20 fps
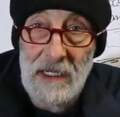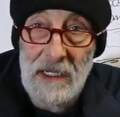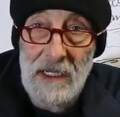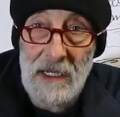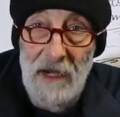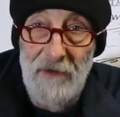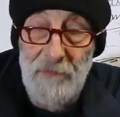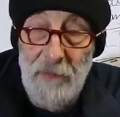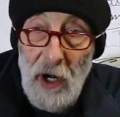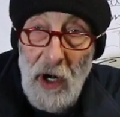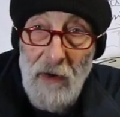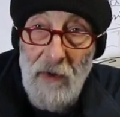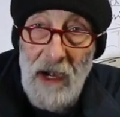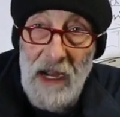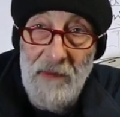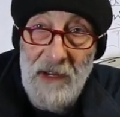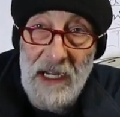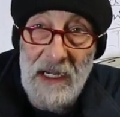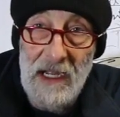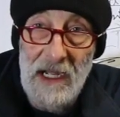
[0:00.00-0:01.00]
of
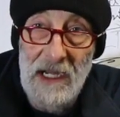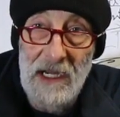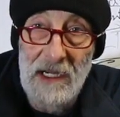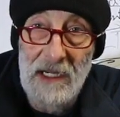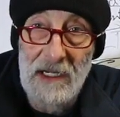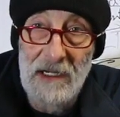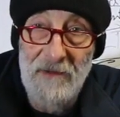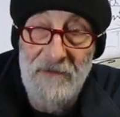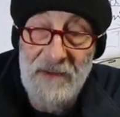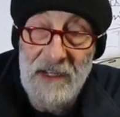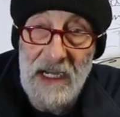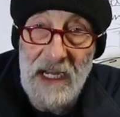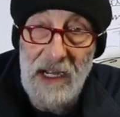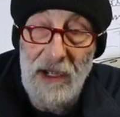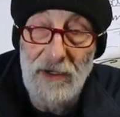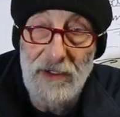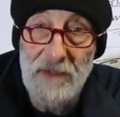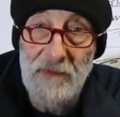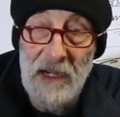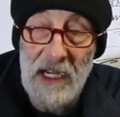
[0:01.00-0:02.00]
programming
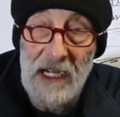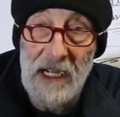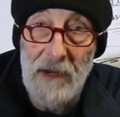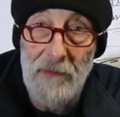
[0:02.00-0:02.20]
videos being